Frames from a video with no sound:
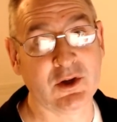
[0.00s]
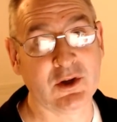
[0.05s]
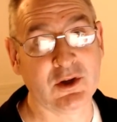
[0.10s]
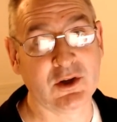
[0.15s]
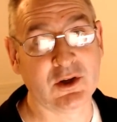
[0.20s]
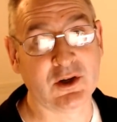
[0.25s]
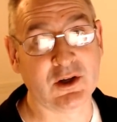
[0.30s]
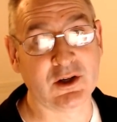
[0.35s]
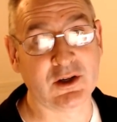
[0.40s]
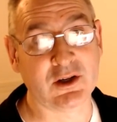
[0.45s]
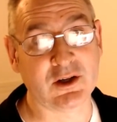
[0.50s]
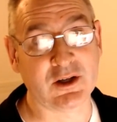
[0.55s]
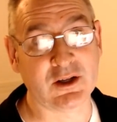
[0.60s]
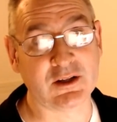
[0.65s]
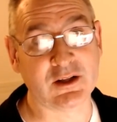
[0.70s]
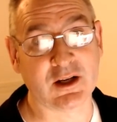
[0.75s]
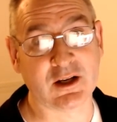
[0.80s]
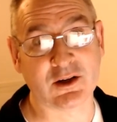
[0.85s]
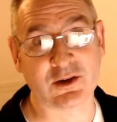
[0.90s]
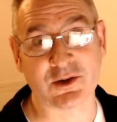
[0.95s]
in
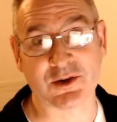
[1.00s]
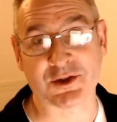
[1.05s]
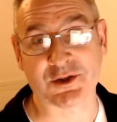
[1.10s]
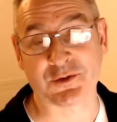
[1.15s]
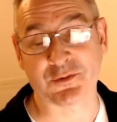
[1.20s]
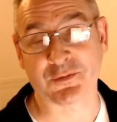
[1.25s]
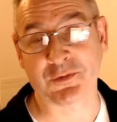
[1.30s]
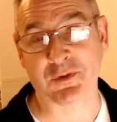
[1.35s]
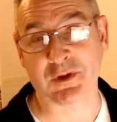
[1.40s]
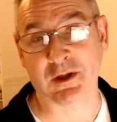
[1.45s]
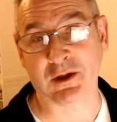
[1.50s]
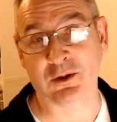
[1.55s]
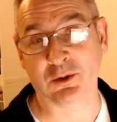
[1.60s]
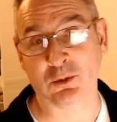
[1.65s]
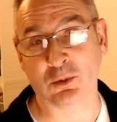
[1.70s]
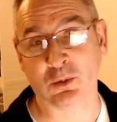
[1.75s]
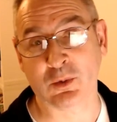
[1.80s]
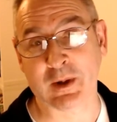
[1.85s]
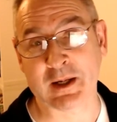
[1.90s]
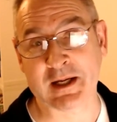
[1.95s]
the last few
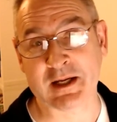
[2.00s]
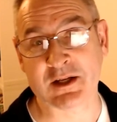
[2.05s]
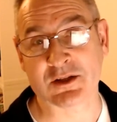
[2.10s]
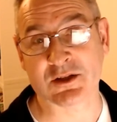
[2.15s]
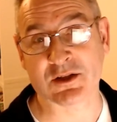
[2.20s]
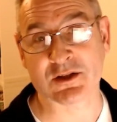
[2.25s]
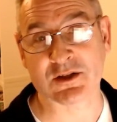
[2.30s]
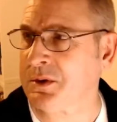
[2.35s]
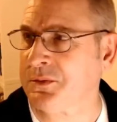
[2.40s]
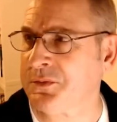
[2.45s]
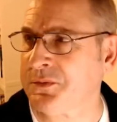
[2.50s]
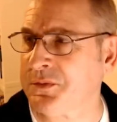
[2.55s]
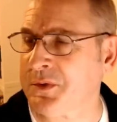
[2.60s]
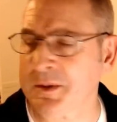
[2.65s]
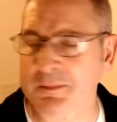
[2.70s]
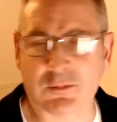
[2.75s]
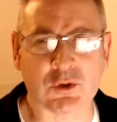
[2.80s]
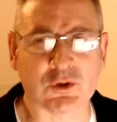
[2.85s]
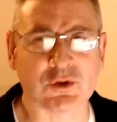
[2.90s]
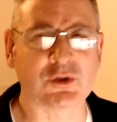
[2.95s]
weeks,
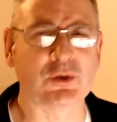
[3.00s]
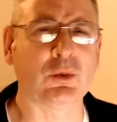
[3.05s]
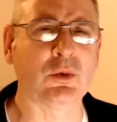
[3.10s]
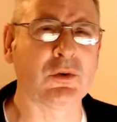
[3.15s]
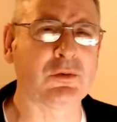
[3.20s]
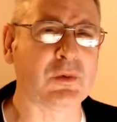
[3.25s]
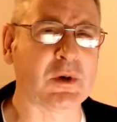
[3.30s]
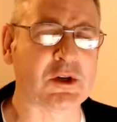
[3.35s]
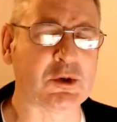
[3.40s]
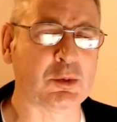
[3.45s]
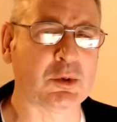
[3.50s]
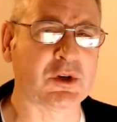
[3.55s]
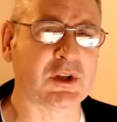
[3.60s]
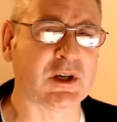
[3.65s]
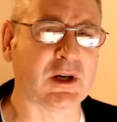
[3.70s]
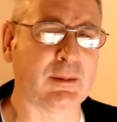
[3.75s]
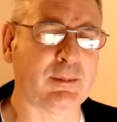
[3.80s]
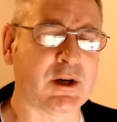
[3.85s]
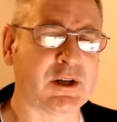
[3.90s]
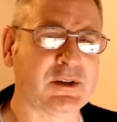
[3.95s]
not all of which would
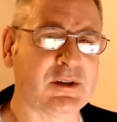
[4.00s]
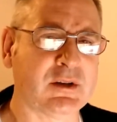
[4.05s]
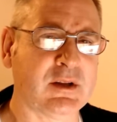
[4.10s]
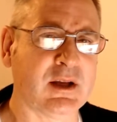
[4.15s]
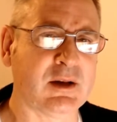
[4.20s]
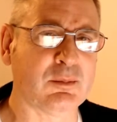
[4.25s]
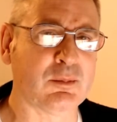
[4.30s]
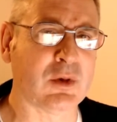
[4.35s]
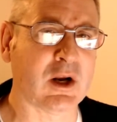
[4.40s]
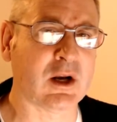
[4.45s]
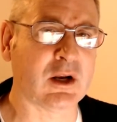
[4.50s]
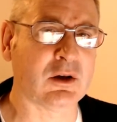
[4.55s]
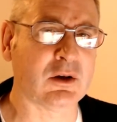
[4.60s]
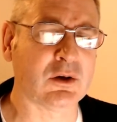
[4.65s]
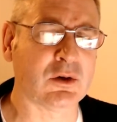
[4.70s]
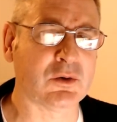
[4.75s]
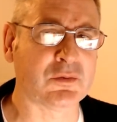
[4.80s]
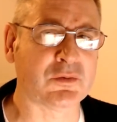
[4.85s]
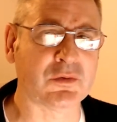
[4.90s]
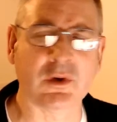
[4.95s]
come under the umbrella
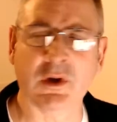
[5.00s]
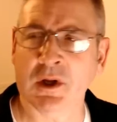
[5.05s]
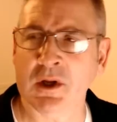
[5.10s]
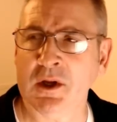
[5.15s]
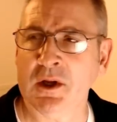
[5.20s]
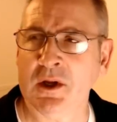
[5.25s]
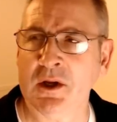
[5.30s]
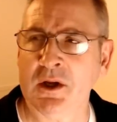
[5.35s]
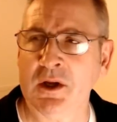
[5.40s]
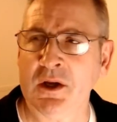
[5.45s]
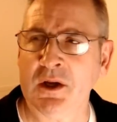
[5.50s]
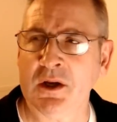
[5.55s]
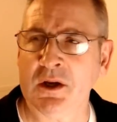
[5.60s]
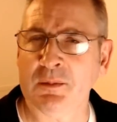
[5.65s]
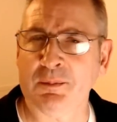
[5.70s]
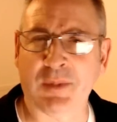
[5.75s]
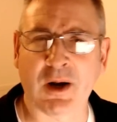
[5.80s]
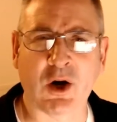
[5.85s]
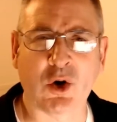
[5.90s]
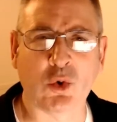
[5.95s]
of
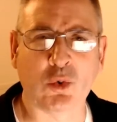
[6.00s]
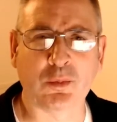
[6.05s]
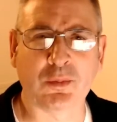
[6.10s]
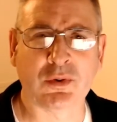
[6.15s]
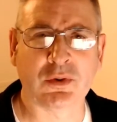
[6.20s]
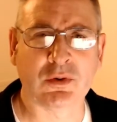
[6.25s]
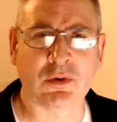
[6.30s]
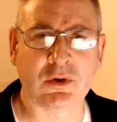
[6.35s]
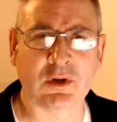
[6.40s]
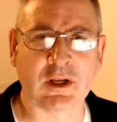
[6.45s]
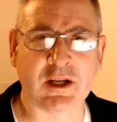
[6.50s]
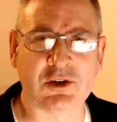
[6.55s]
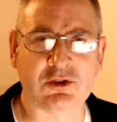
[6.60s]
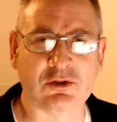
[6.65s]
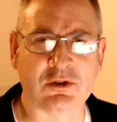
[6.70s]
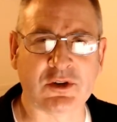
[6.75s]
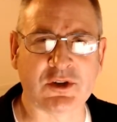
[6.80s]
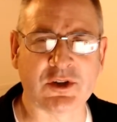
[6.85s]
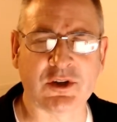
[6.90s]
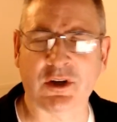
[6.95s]
pulp
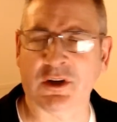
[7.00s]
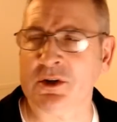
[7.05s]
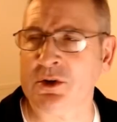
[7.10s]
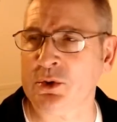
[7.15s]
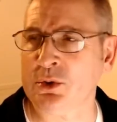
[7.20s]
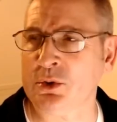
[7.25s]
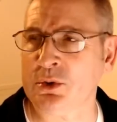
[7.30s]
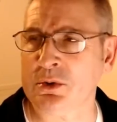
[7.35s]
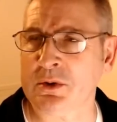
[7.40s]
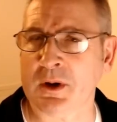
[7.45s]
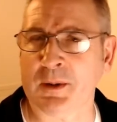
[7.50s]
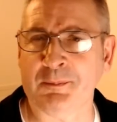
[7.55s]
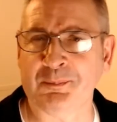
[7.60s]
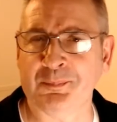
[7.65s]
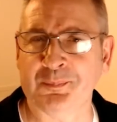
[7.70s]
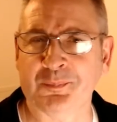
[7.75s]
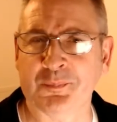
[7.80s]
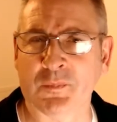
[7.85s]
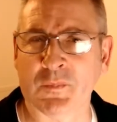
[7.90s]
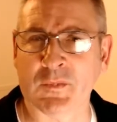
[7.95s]
literature or
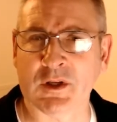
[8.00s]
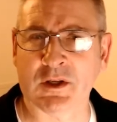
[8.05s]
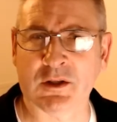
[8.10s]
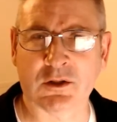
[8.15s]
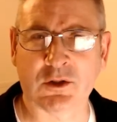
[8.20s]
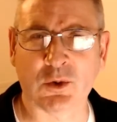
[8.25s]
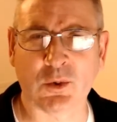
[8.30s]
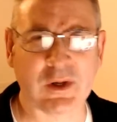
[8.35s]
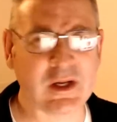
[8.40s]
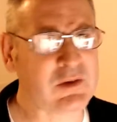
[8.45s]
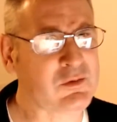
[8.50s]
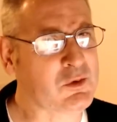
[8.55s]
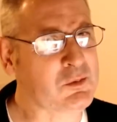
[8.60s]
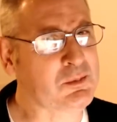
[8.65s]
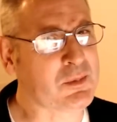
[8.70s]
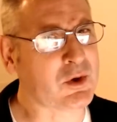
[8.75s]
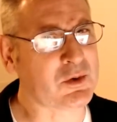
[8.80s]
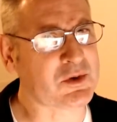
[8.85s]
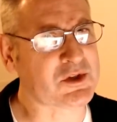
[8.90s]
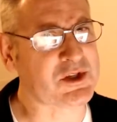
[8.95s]
not even
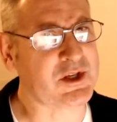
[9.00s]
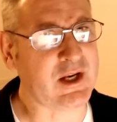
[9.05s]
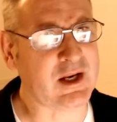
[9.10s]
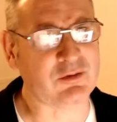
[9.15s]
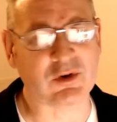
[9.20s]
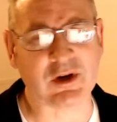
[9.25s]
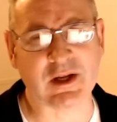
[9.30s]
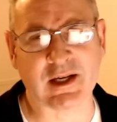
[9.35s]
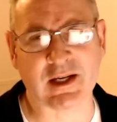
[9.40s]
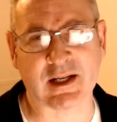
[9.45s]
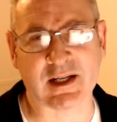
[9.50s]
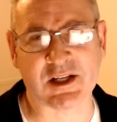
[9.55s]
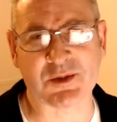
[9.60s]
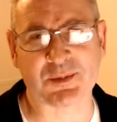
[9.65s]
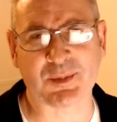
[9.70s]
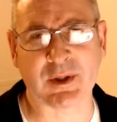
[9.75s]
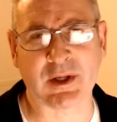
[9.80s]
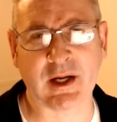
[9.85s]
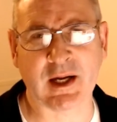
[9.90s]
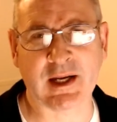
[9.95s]
books in every case.
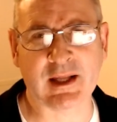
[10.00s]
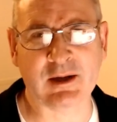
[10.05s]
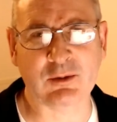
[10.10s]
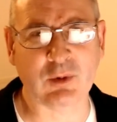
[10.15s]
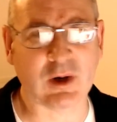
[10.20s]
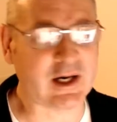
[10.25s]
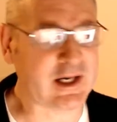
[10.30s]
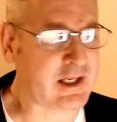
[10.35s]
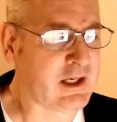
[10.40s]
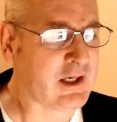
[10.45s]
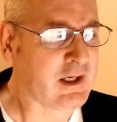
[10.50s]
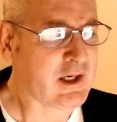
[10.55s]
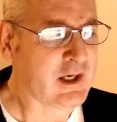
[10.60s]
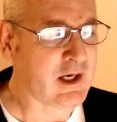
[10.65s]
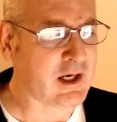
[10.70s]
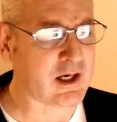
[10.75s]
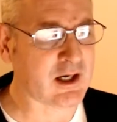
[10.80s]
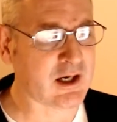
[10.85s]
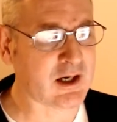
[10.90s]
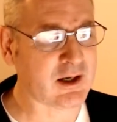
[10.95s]
But anyway,
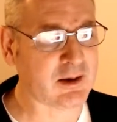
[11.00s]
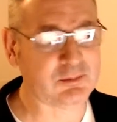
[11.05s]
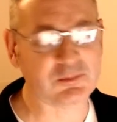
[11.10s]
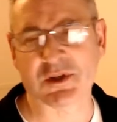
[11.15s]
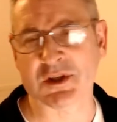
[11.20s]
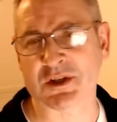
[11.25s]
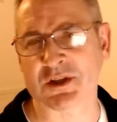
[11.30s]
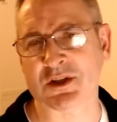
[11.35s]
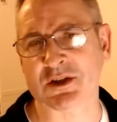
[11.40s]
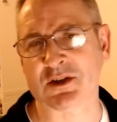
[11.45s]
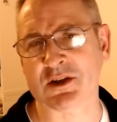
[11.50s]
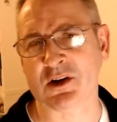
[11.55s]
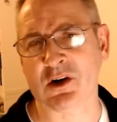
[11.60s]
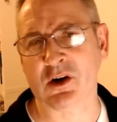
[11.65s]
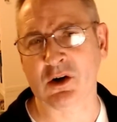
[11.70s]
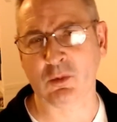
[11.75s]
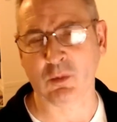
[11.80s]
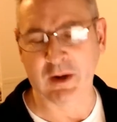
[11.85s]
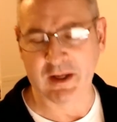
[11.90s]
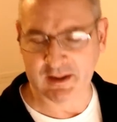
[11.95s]
to
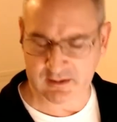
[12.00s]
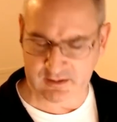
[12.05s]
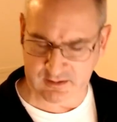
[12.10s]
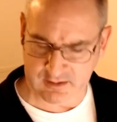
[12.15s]
start with,